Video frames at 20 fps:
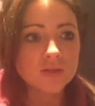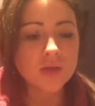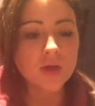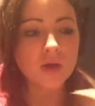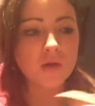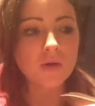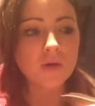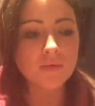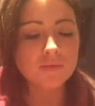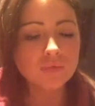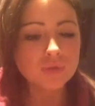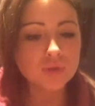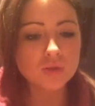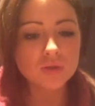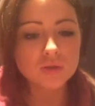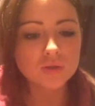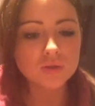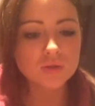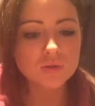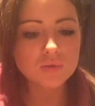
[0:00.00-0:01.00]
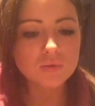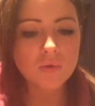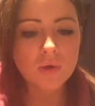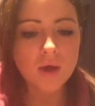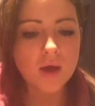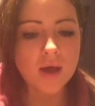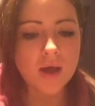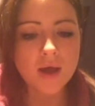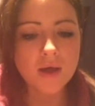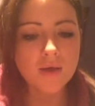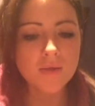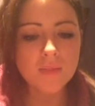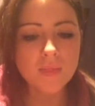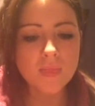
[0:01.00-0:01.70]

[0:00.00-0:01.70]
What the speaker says: I'm just going to squirt